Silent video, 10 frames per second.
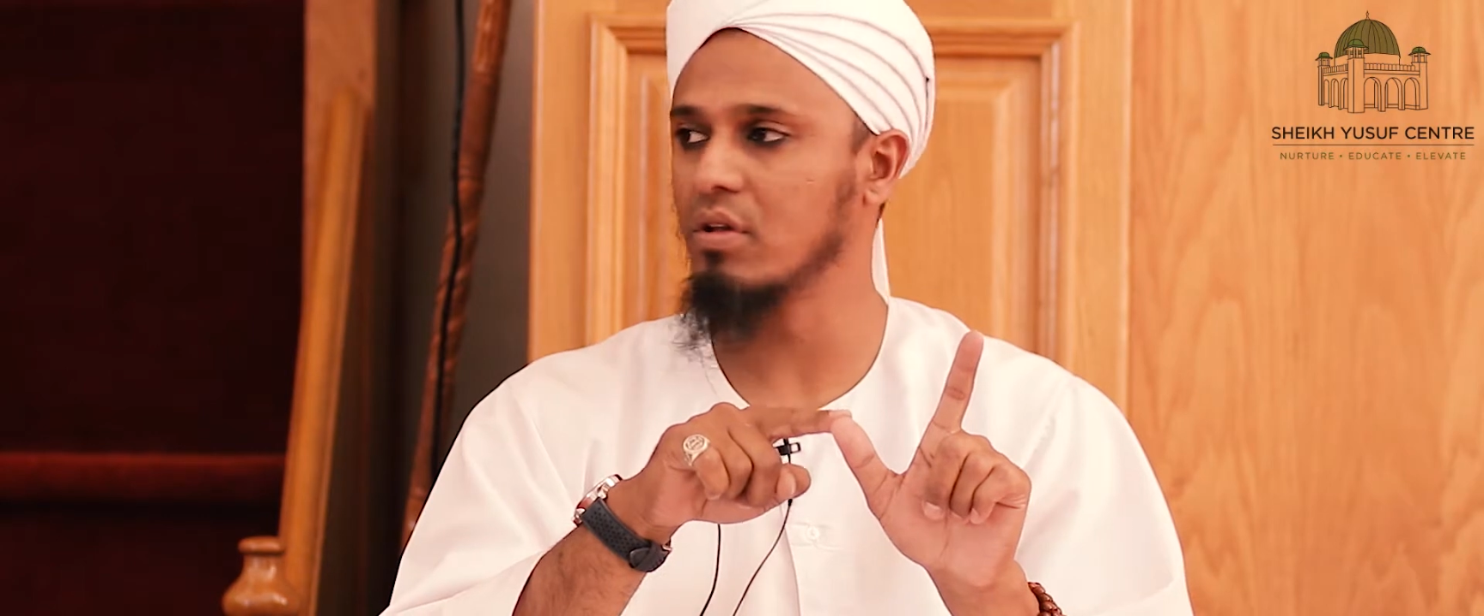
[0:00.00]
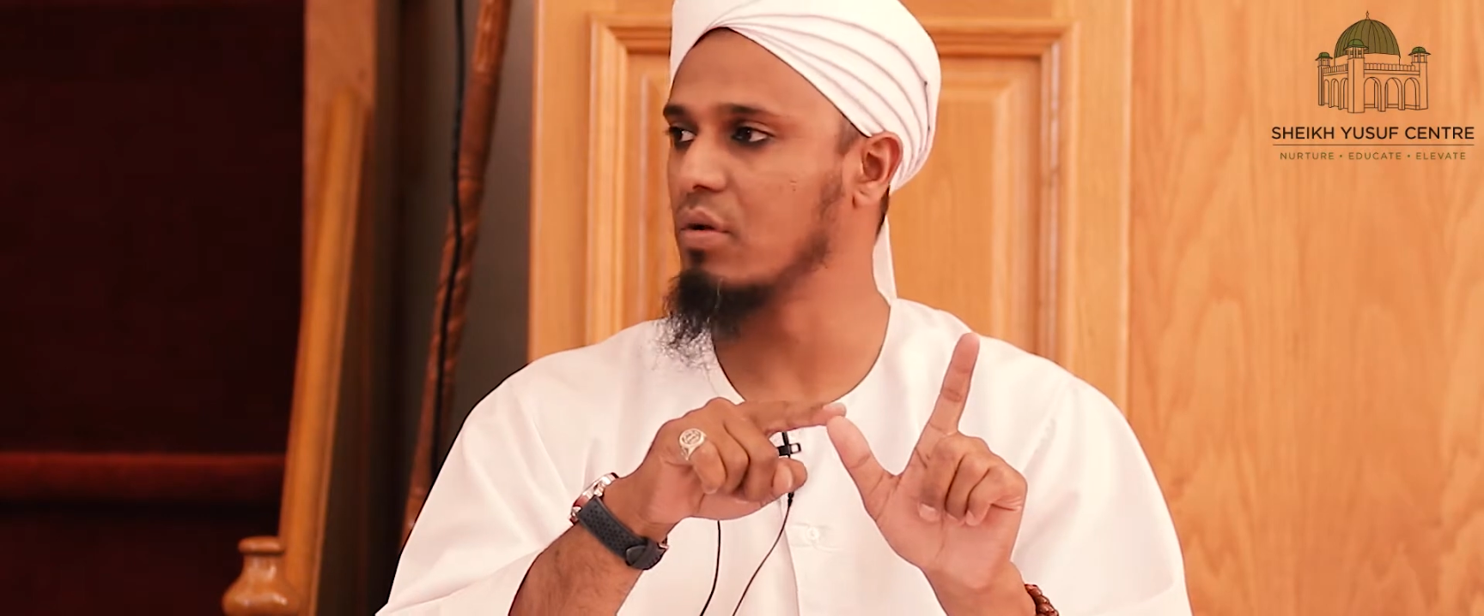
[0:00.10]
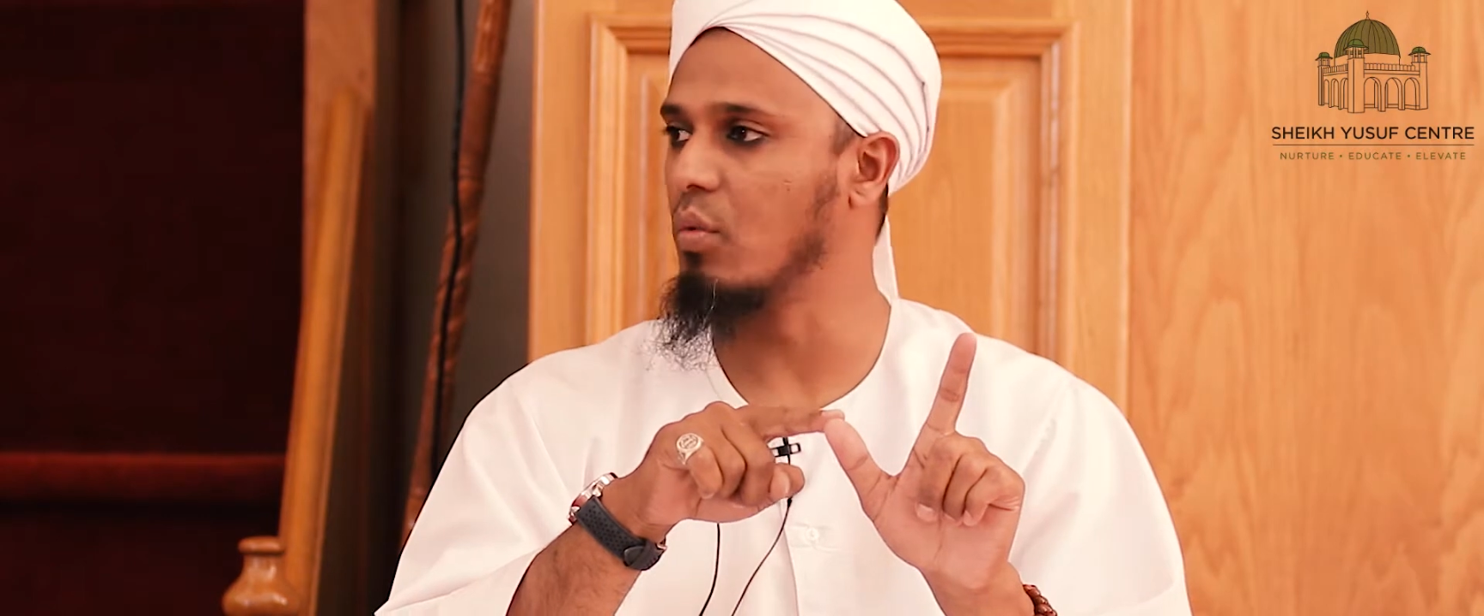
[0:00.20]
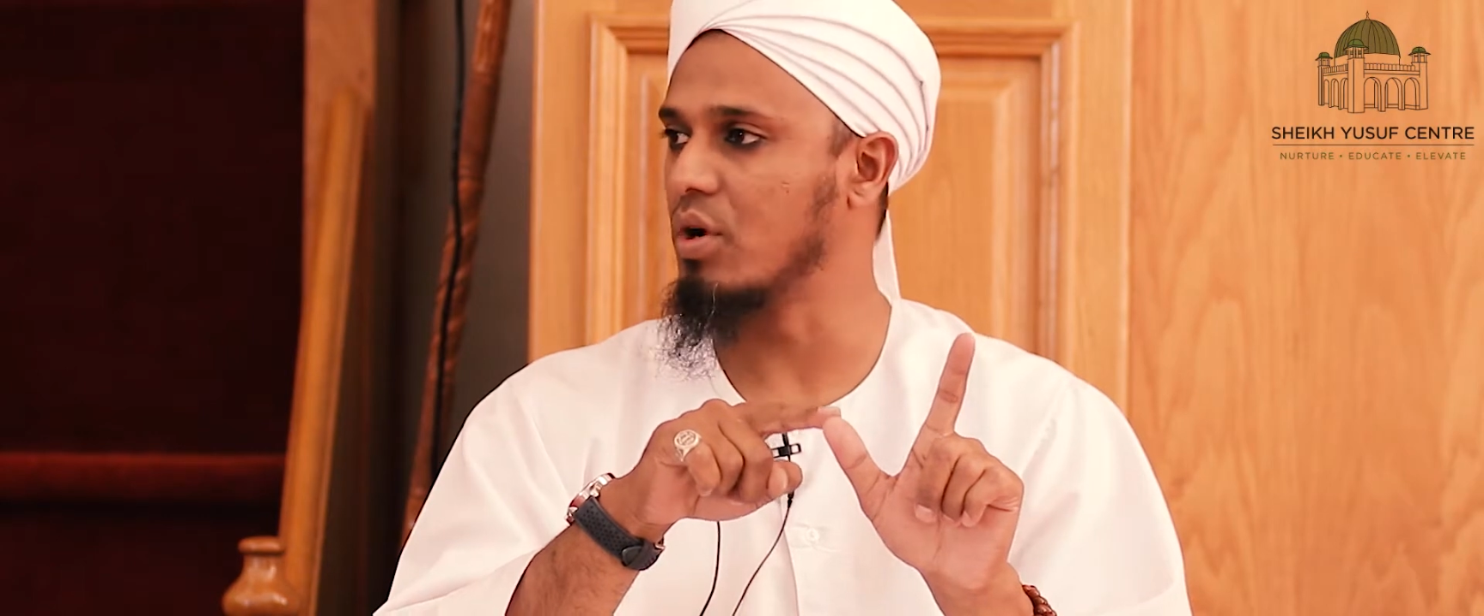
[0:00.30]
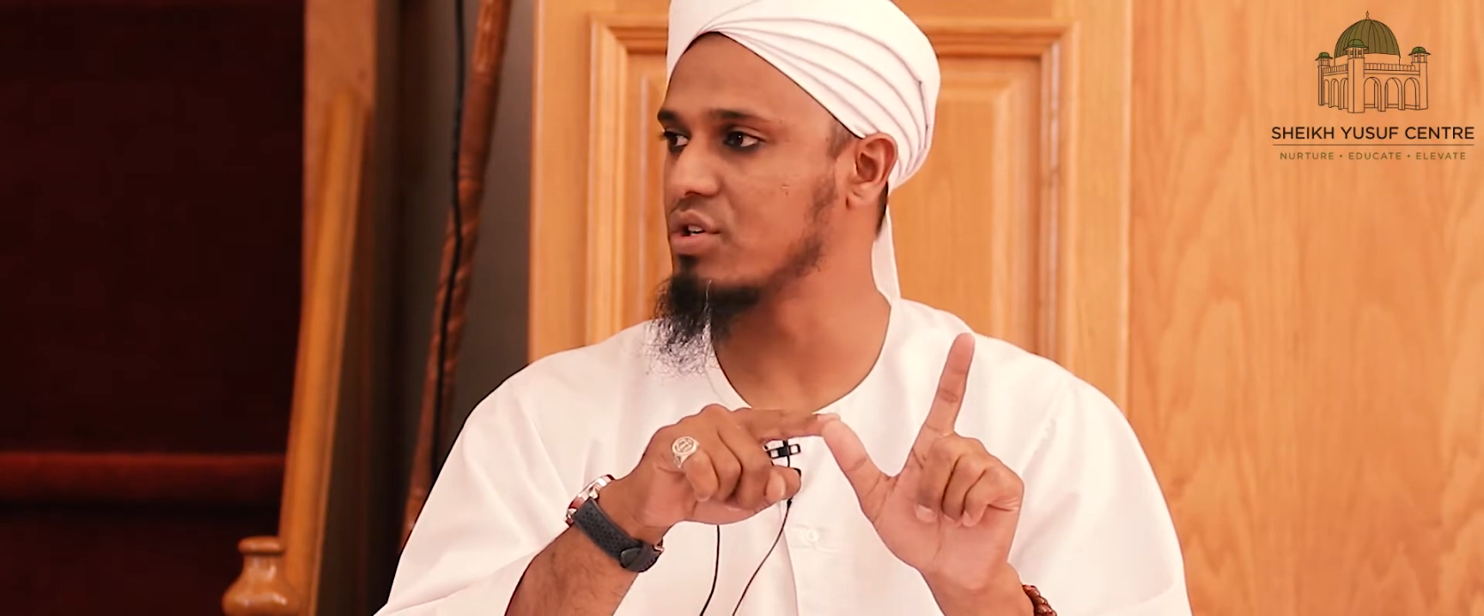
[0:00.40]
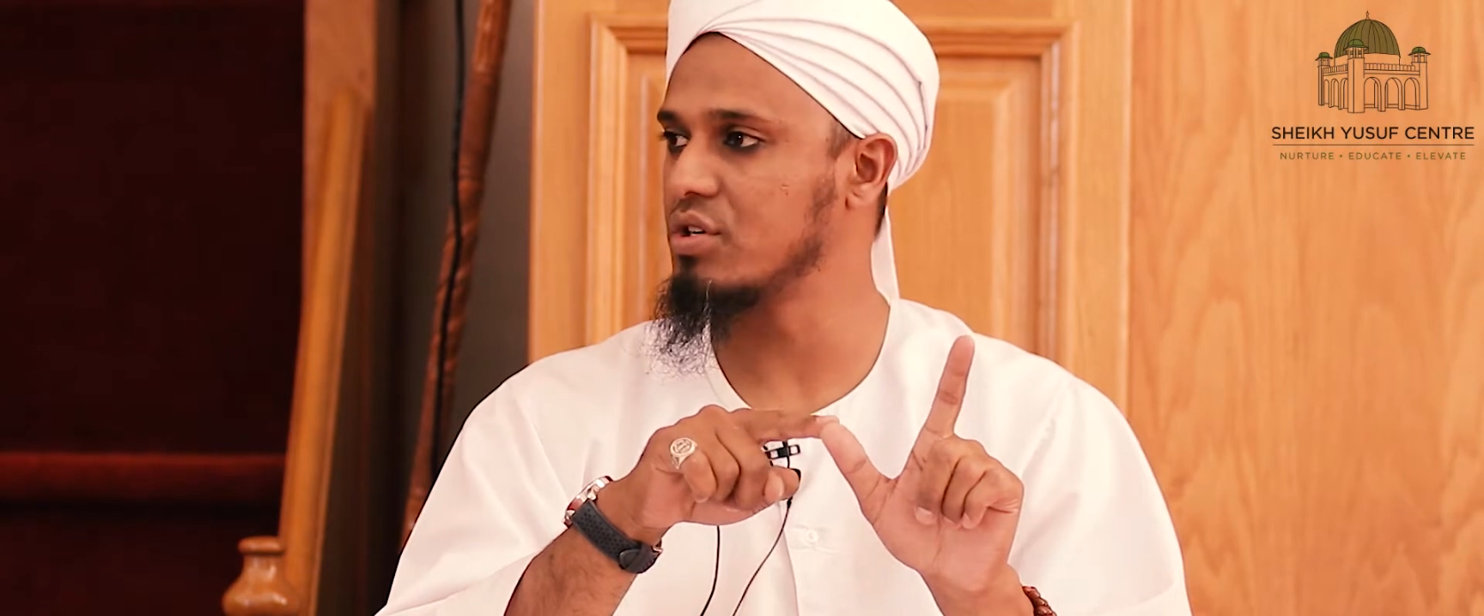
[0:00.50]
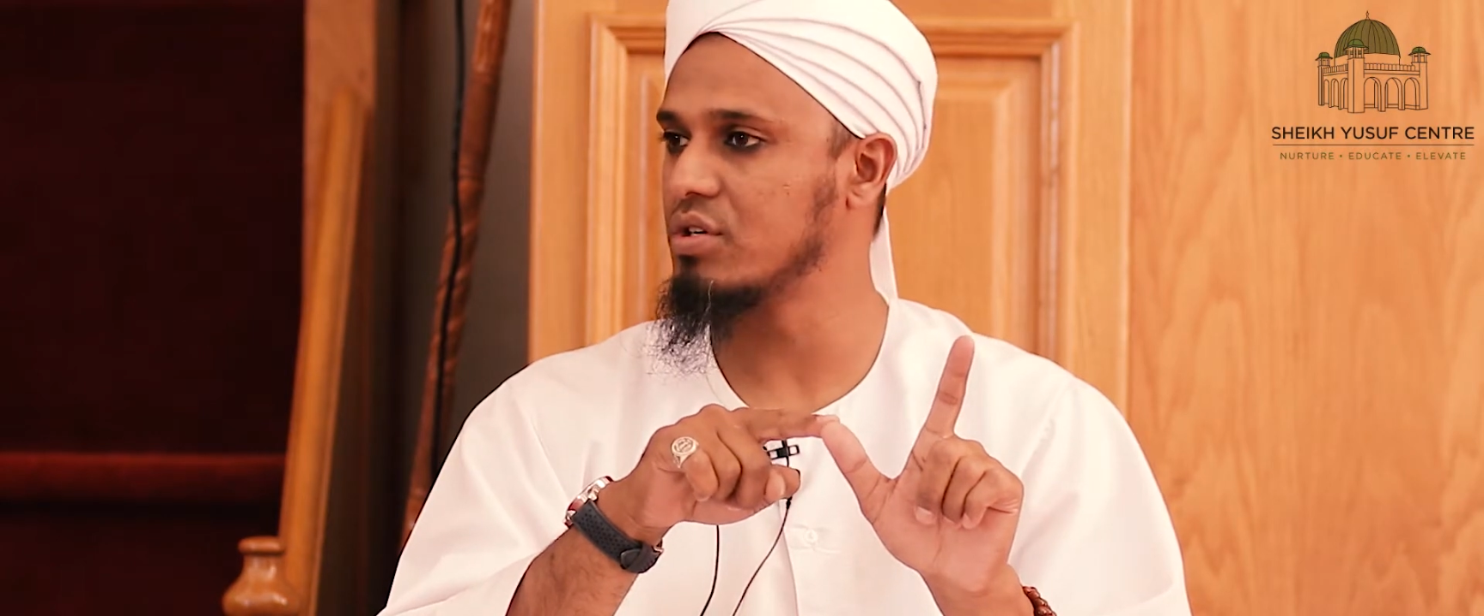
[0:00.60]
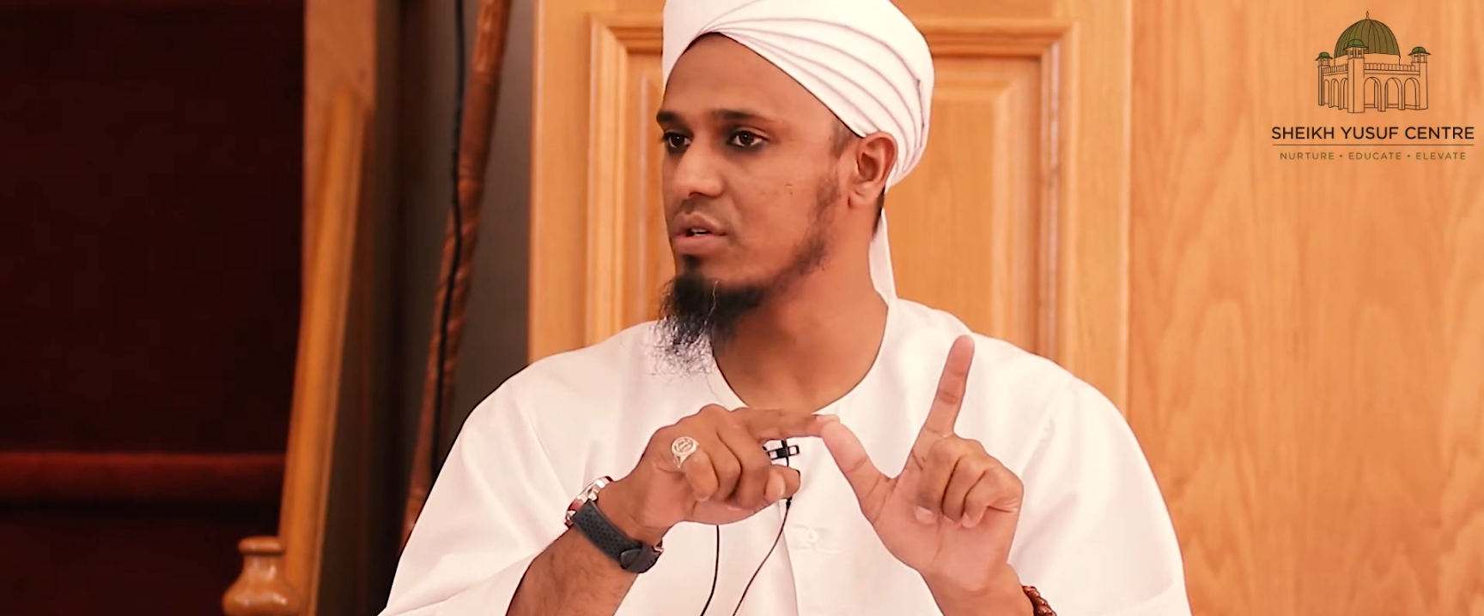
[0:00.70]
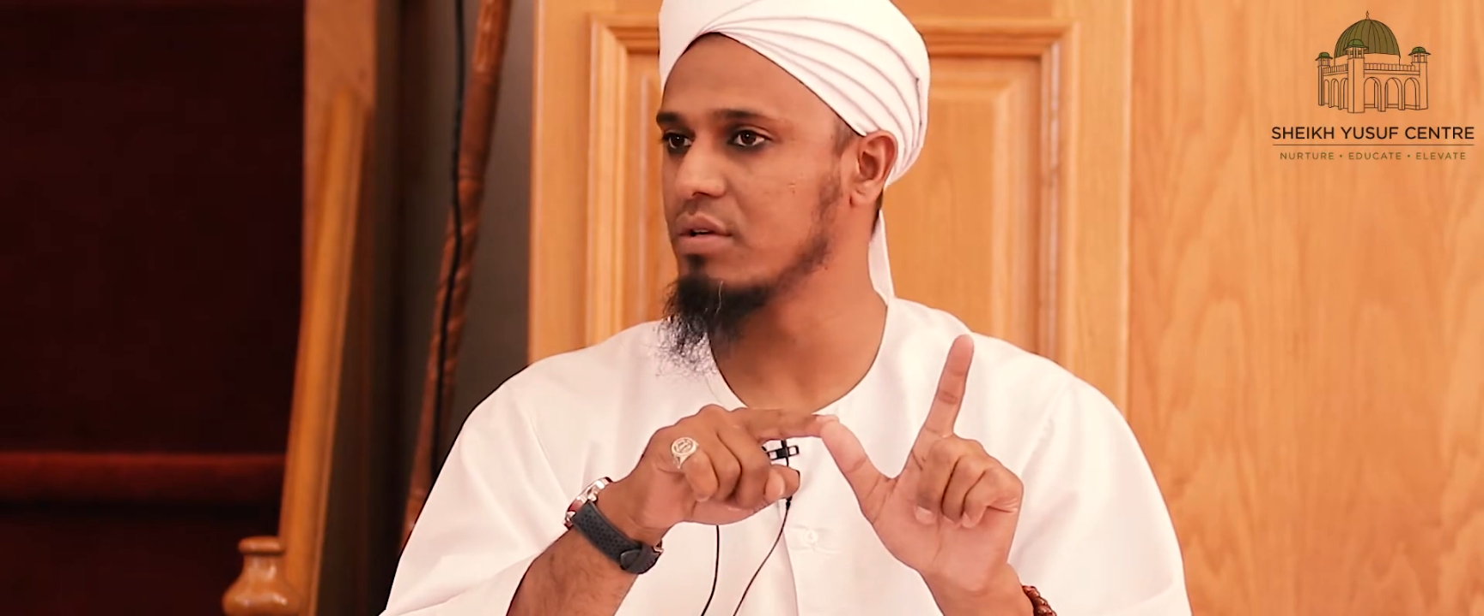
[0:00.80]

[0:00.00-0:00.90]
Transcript: wash.